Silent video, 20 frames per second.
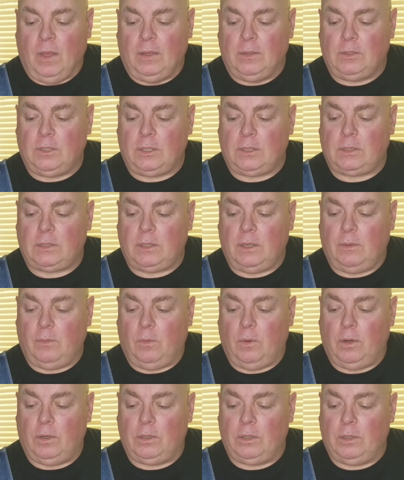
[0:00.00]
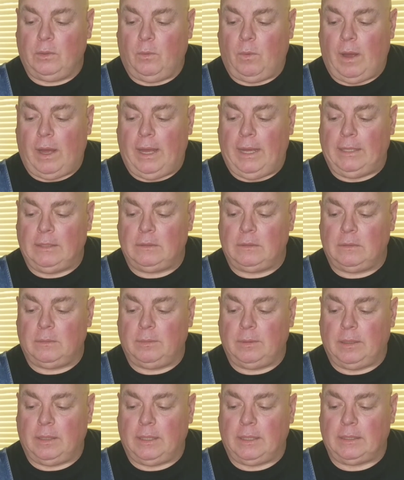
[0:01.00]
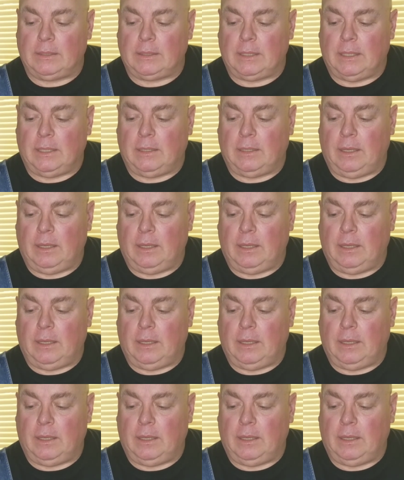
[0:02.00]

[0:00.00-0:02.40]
just a word to the wise. Like I said,